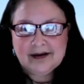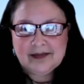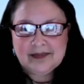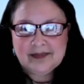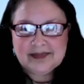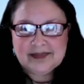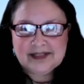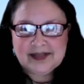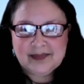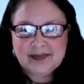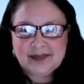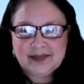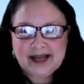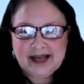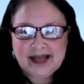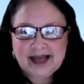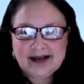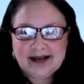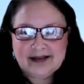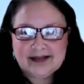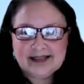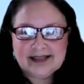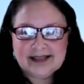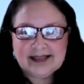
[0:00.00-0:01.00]
Somebody
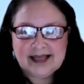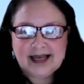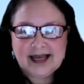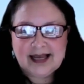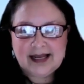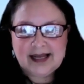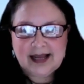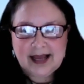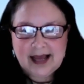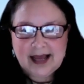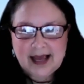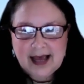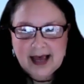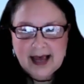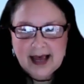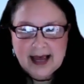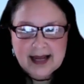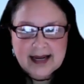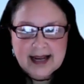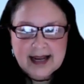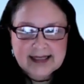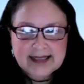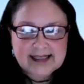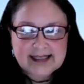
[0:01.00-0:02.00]
else said
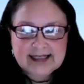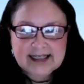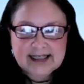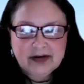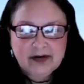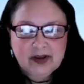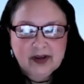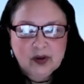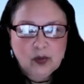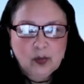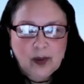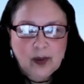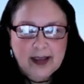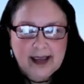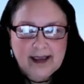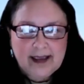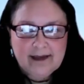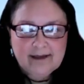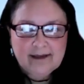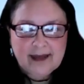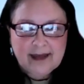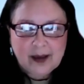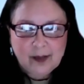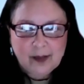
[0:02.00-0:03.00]
unnecessary
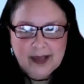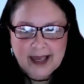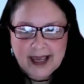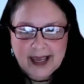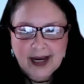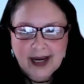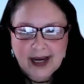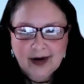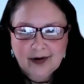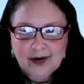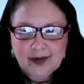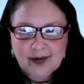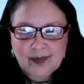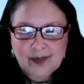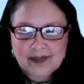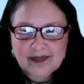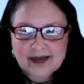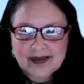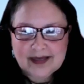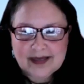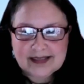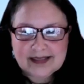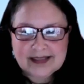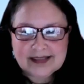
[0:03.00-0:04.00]
weight that we carry with
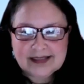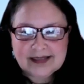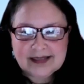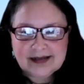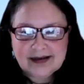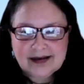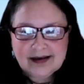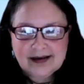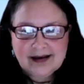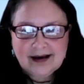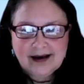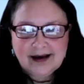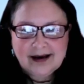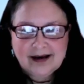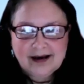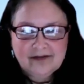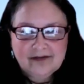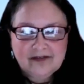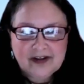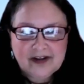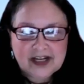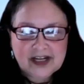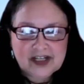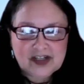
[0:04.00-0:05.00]
us,
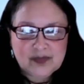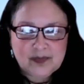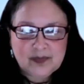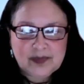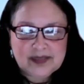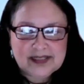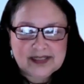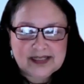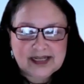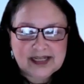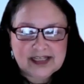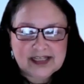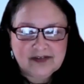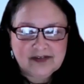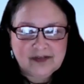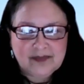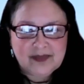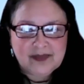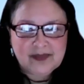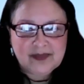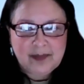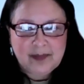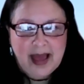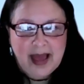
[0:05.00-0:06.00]
unfinished business from
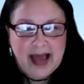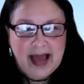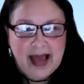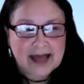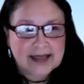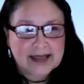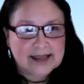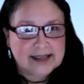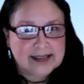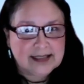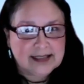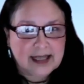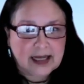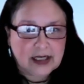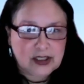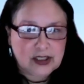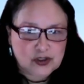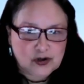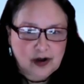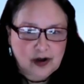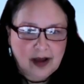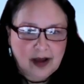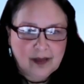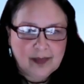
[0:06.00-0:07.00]
the past, like
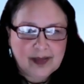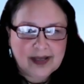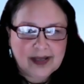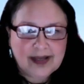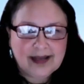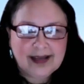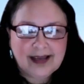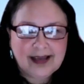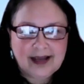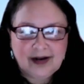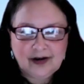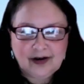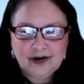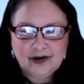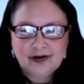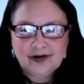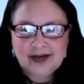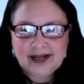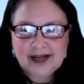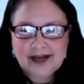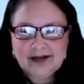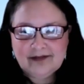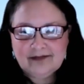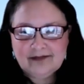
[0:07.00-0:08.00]
trauma and
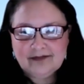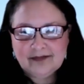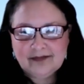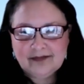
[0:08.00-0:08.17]
grief.